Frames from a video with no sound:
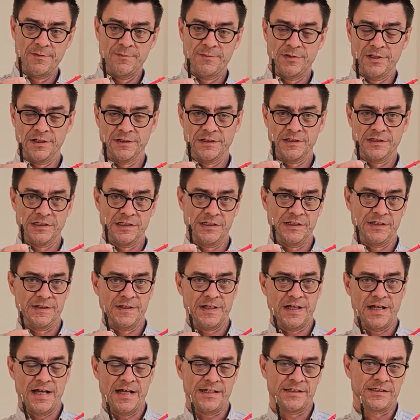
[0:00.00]
Plug this into
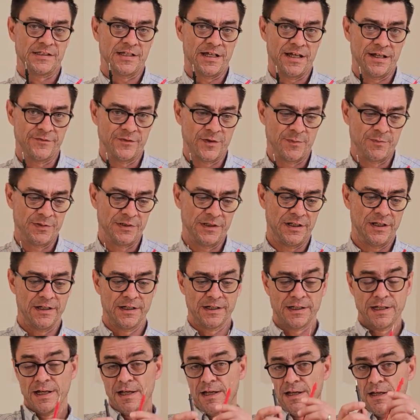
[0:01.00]
the hot side of a
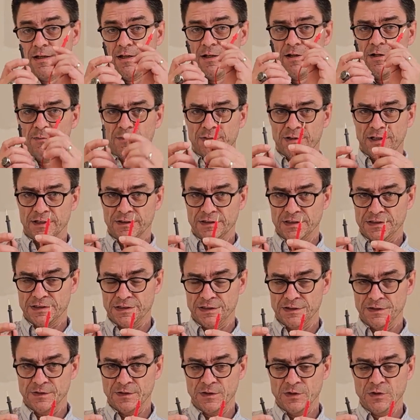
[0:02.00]
plug this
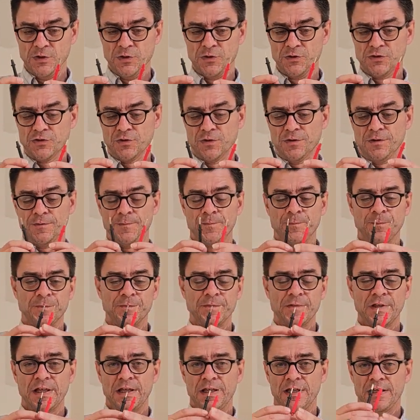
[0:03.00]
into the neutral,
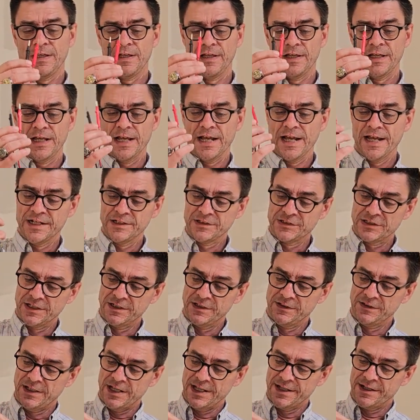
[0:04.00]
and it's
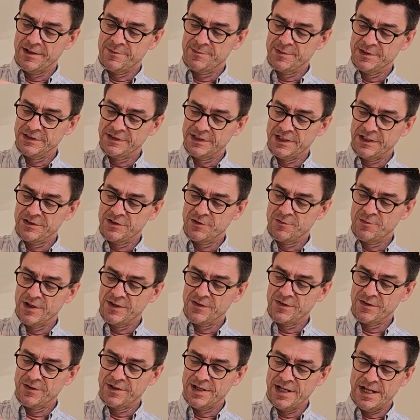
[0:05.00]
gonna light up and tell you
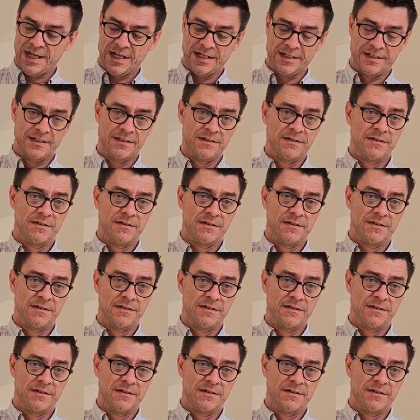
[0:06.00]
whether or not